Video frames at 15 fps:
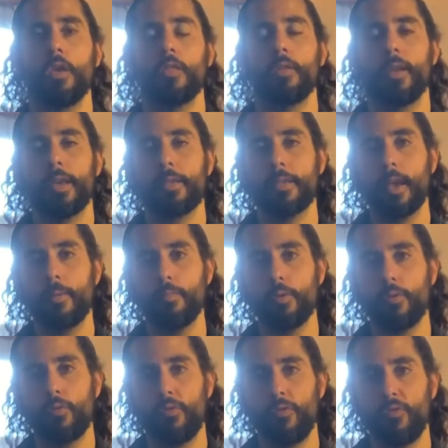Next time
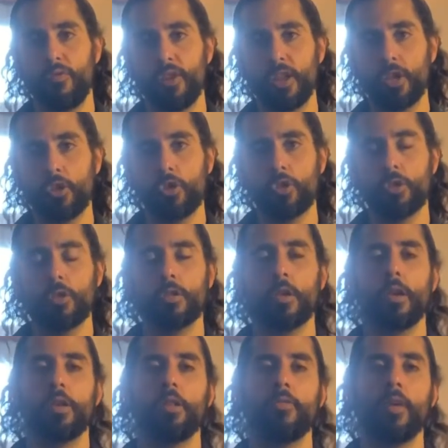you finish the
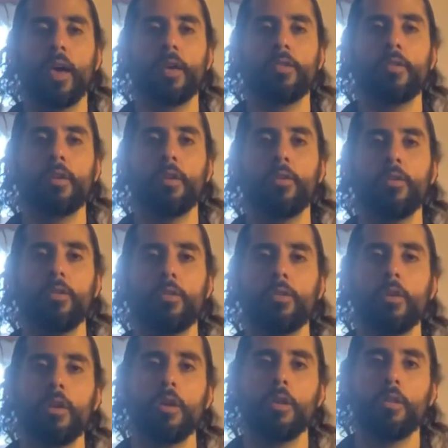cycle of exhales,
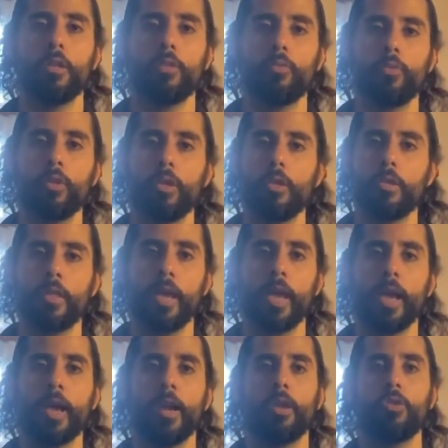let's release the
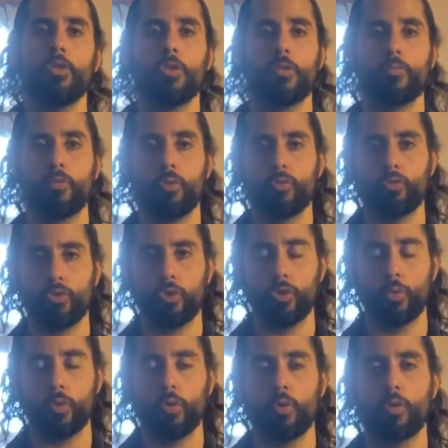hand and just return
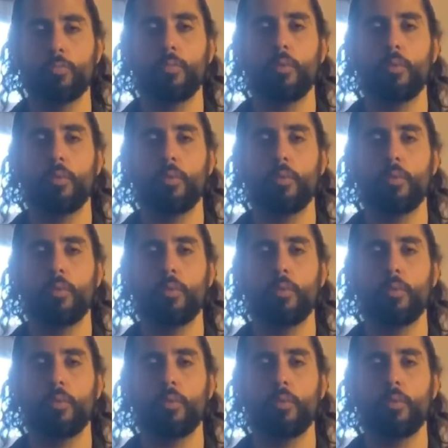to a normal